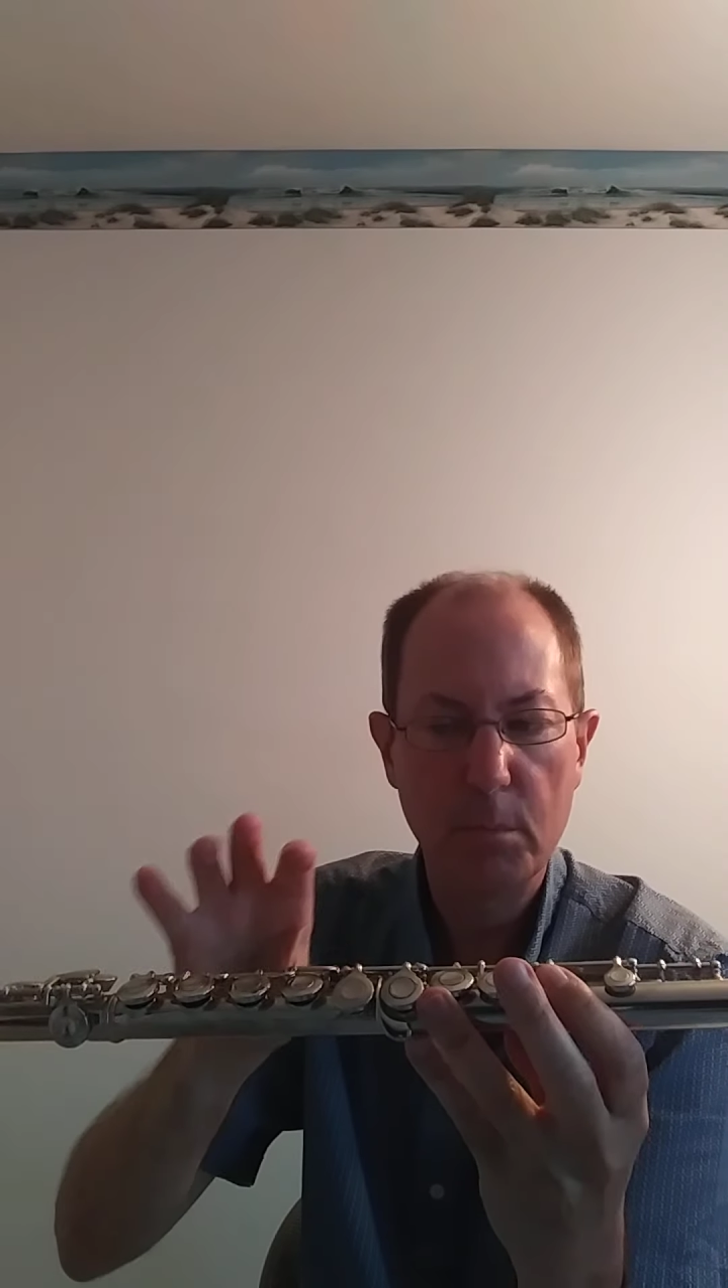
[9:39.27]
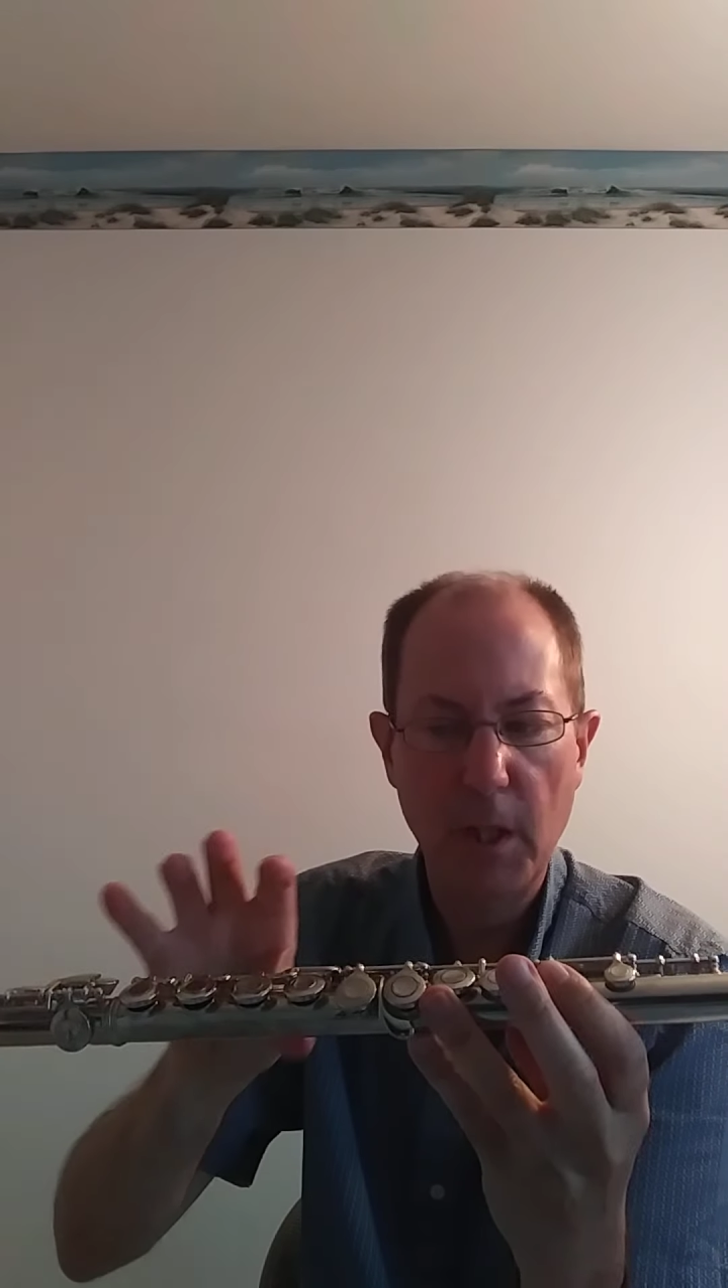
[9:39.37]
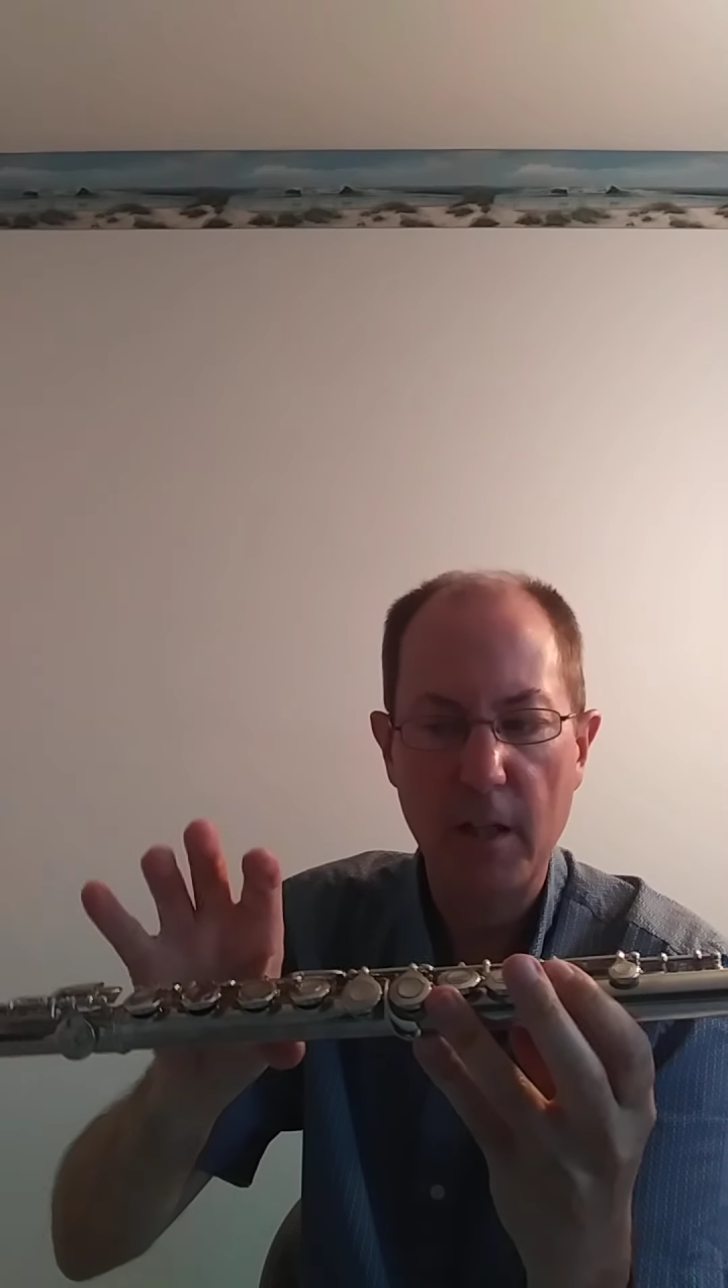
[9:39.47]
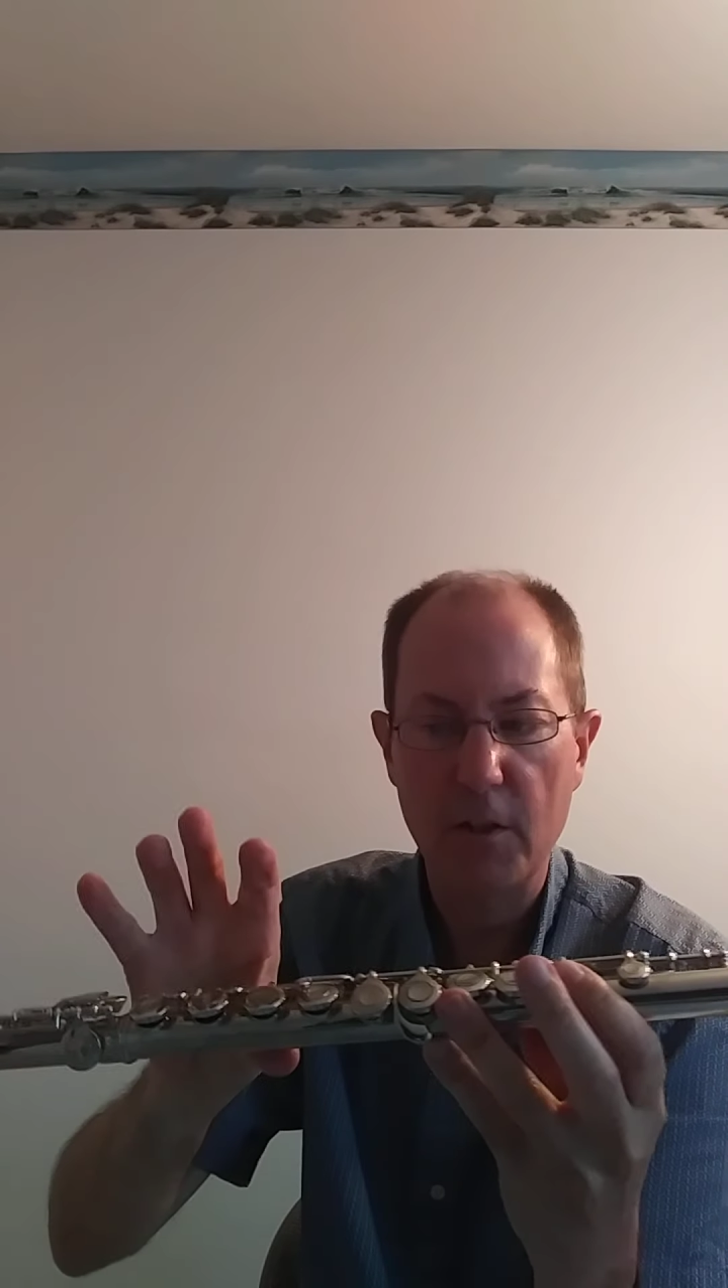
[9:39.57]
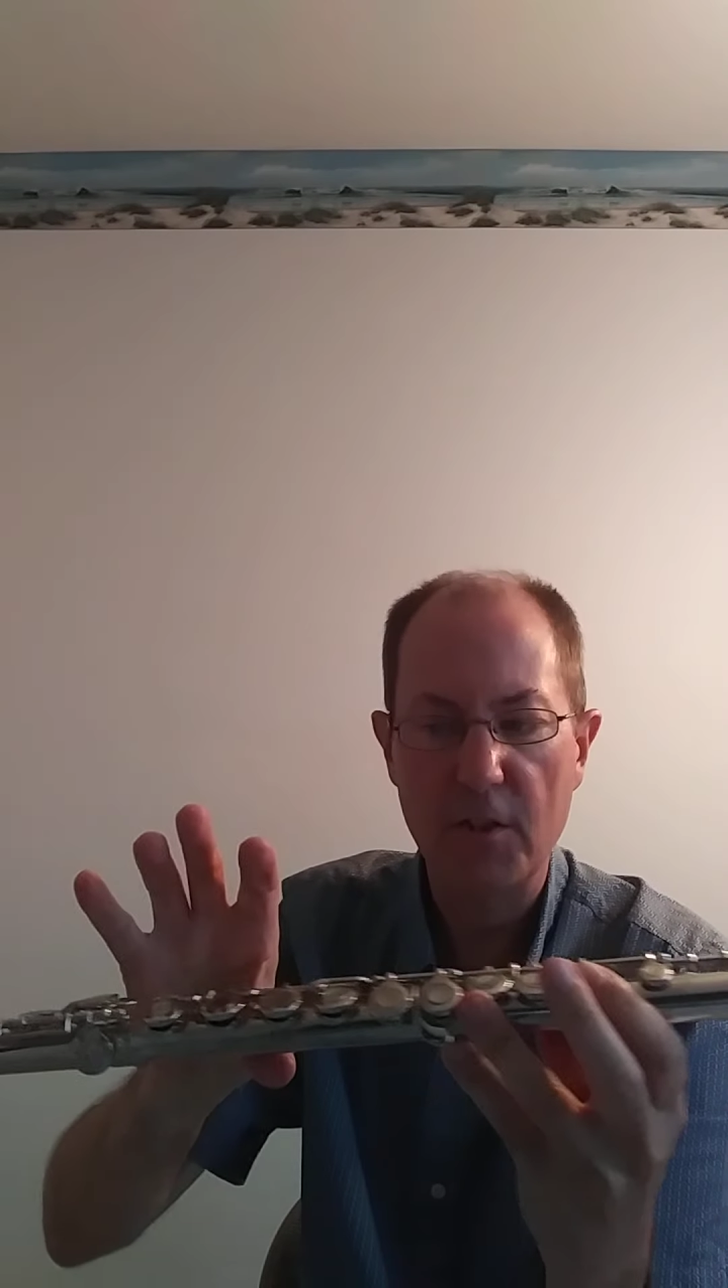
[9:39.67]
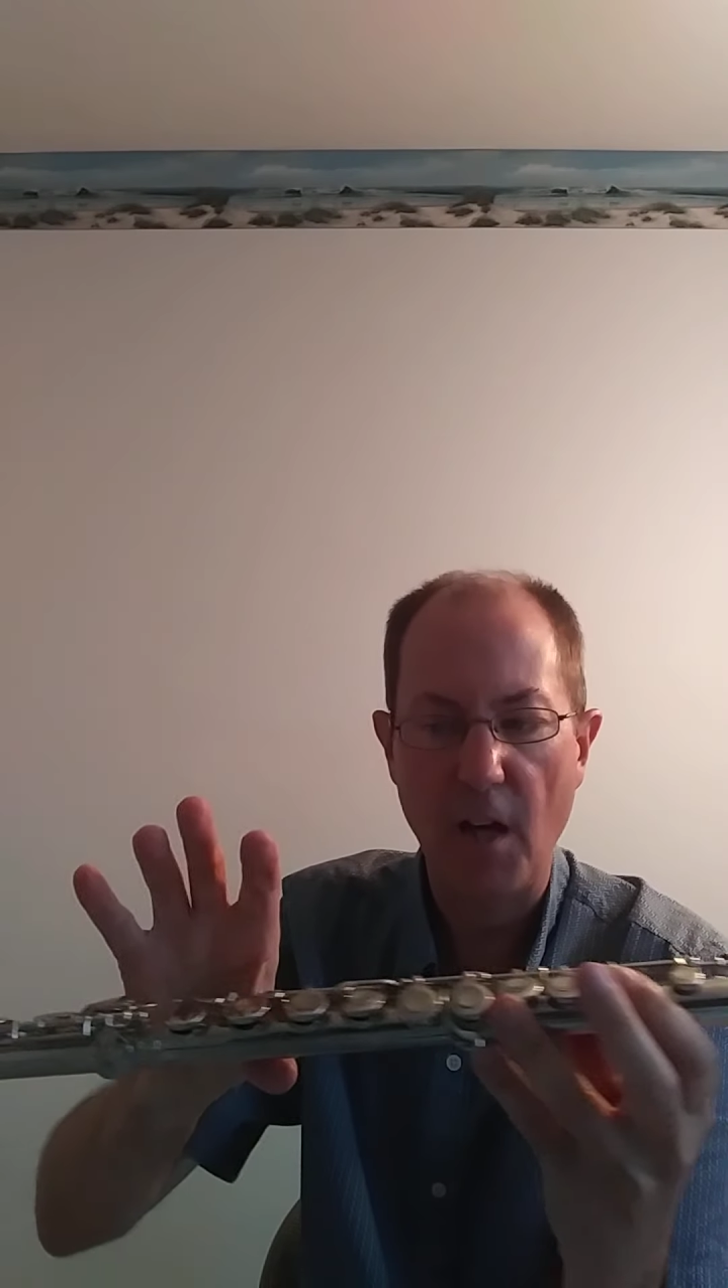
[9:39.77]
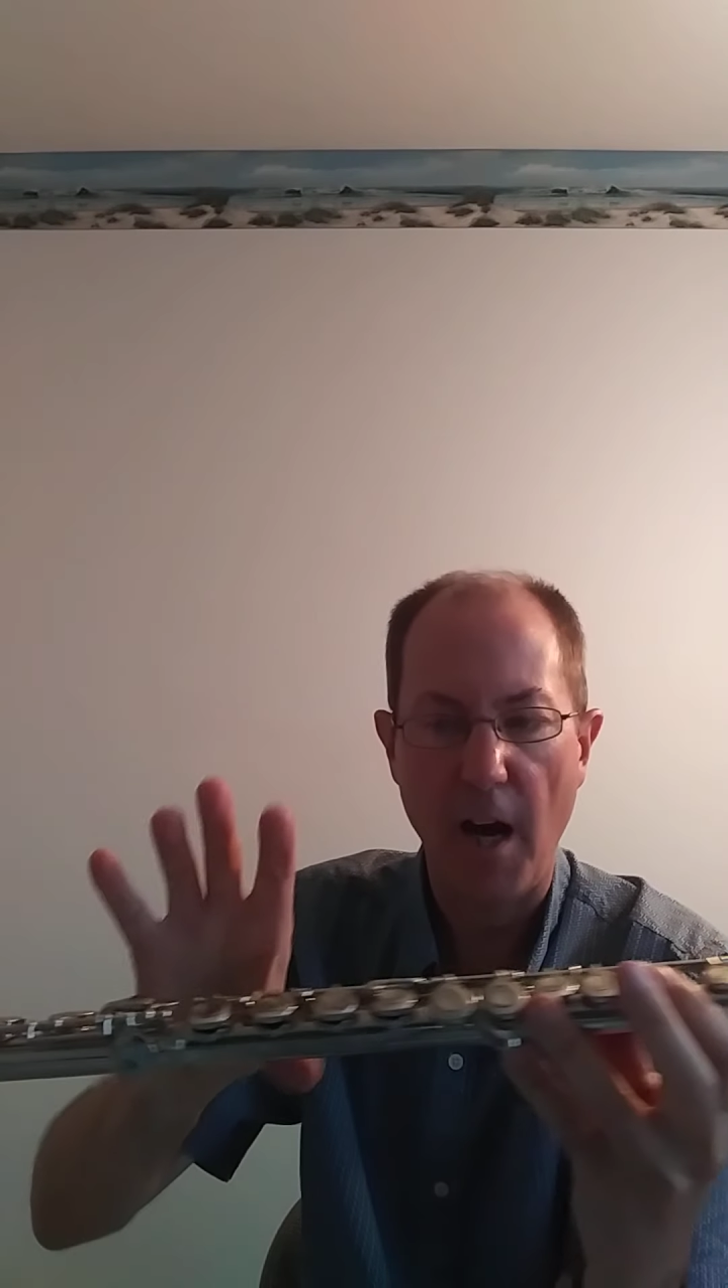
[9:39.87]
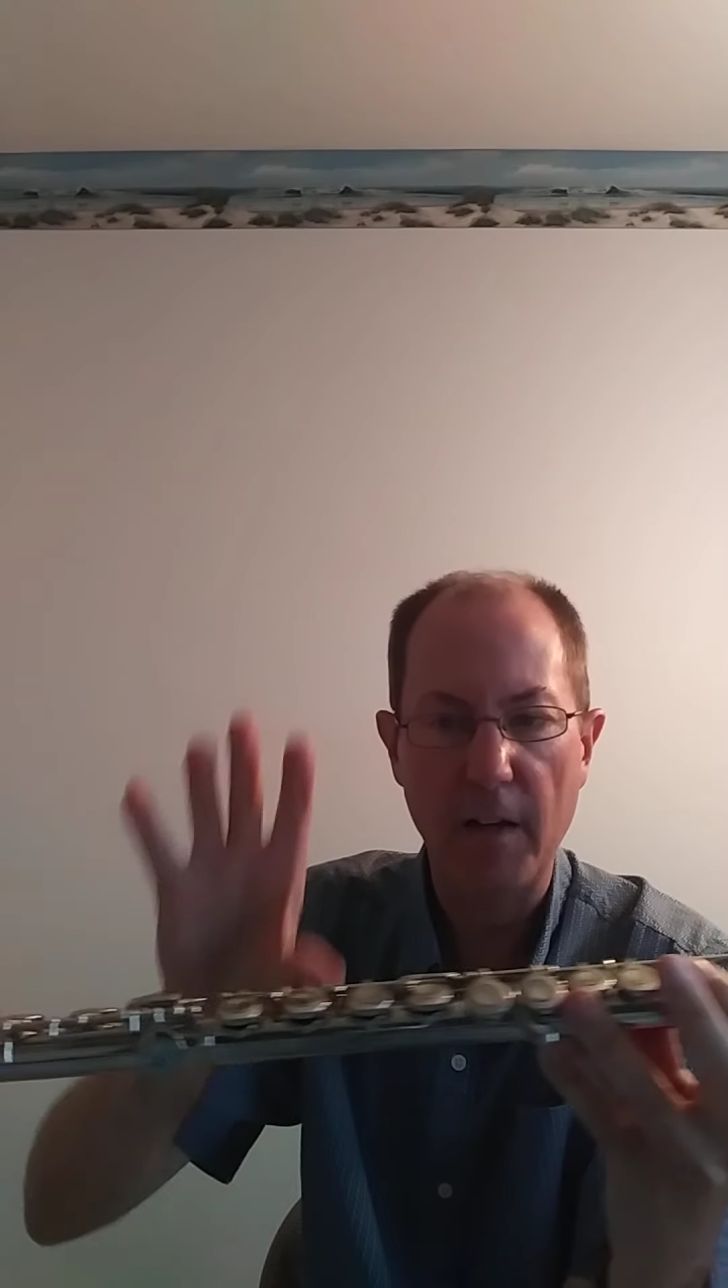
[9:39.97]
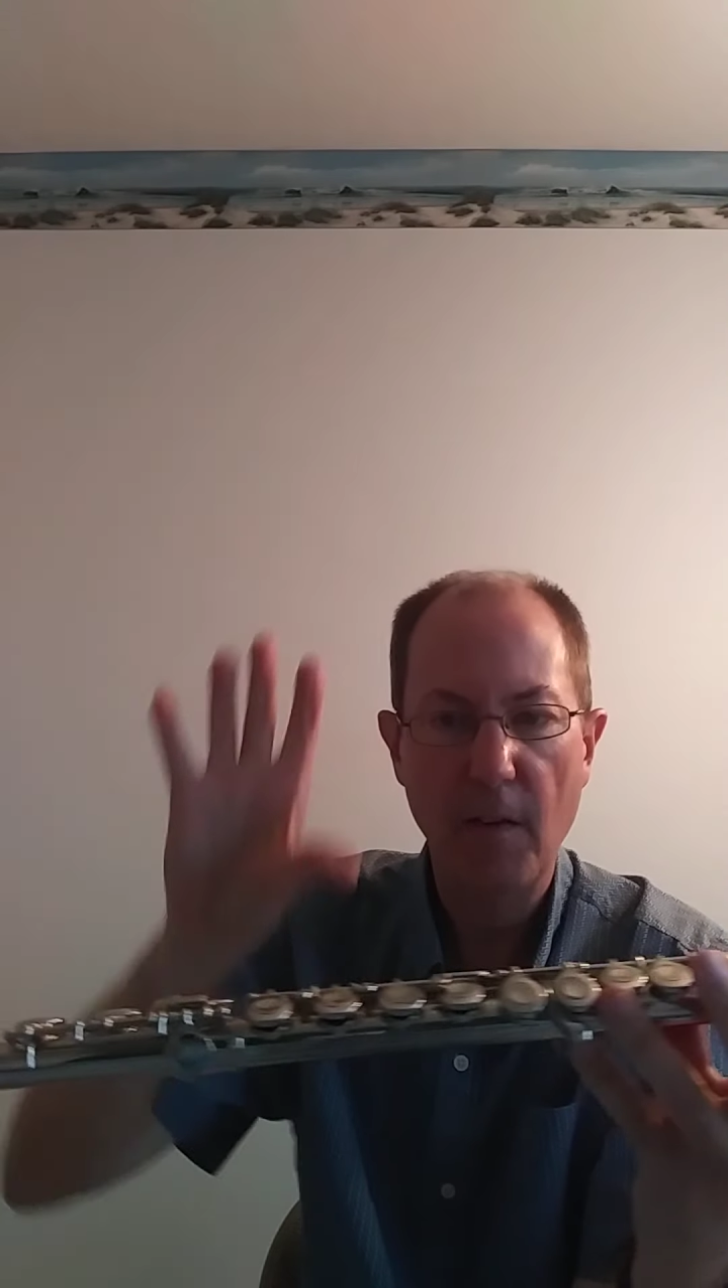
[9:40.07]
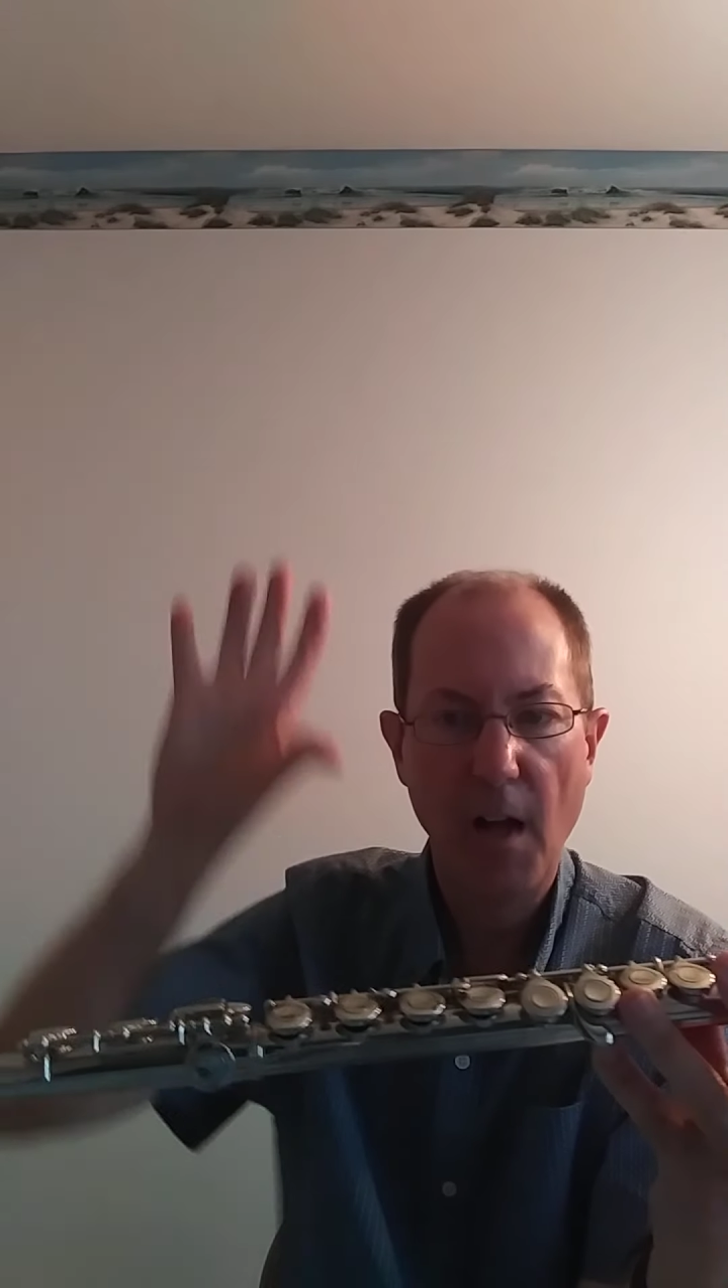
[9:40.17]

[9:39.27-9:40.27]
player's side.